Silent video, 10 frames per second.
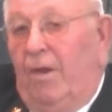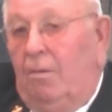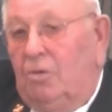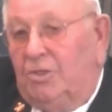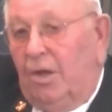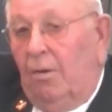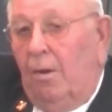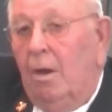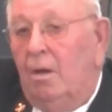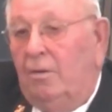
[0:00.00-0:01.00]
dad was
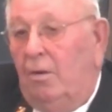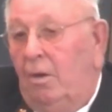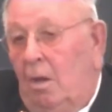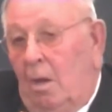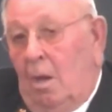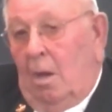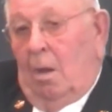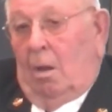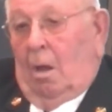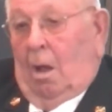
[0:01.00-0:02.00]
sitting there, and he said,
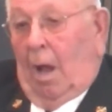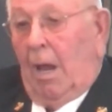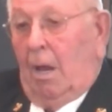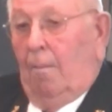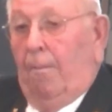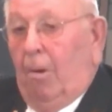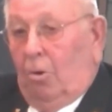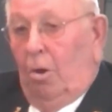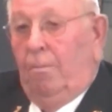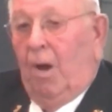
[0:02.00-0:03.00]
I have
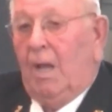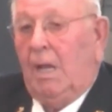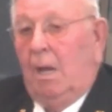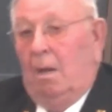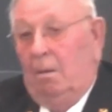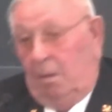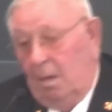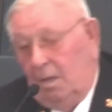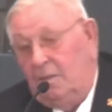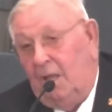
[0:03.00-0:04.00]
a good buddy.
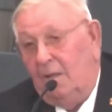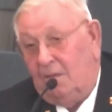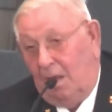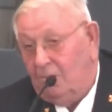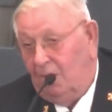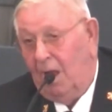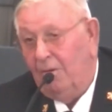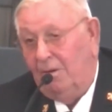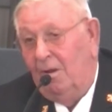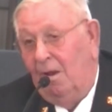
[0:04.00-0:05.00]
Yeah, that's
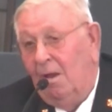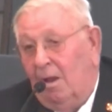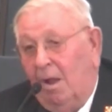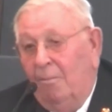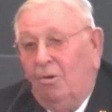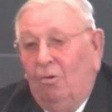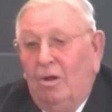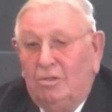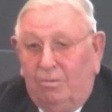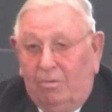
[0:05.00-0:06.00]
how he come
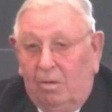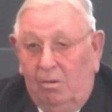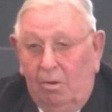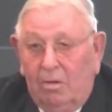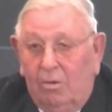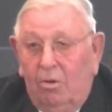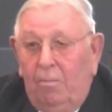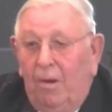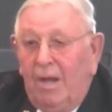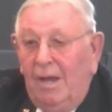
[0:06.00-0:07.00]
across. You're a
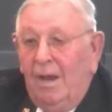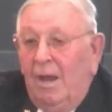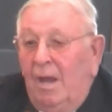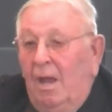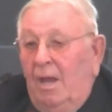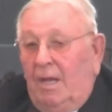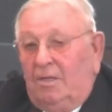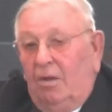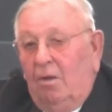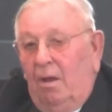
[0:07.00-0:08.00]
good buddy. He
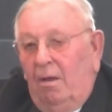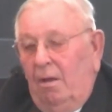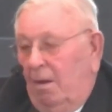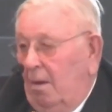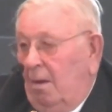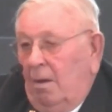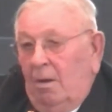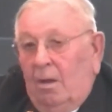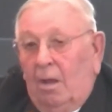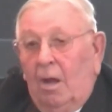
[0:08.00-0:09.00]
said,
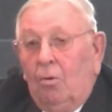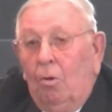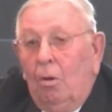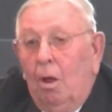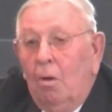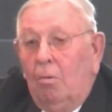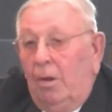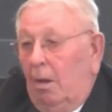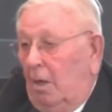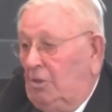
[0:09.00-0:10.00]
can I go along
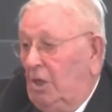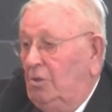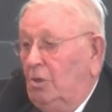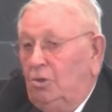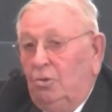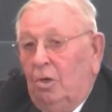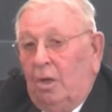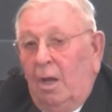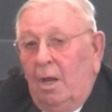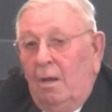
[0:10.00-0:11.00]
with you? I said, you sure
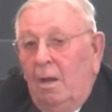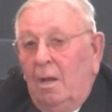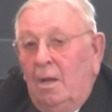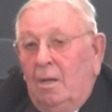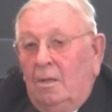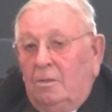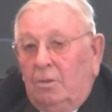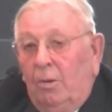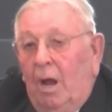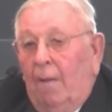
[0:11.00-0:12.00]
can.
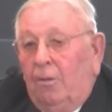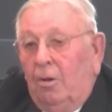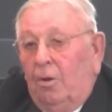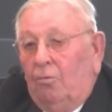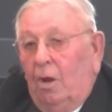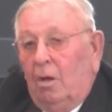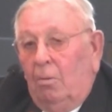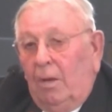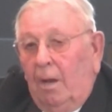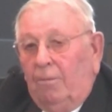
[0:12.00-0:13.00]
So we hopped in the truck
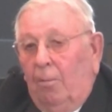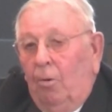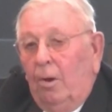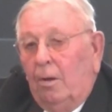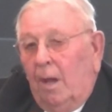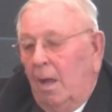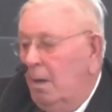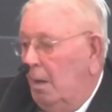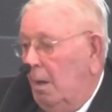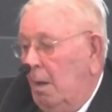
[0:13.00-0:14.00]
and we got to
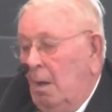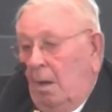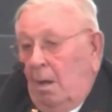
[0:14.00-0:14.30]
Waretown.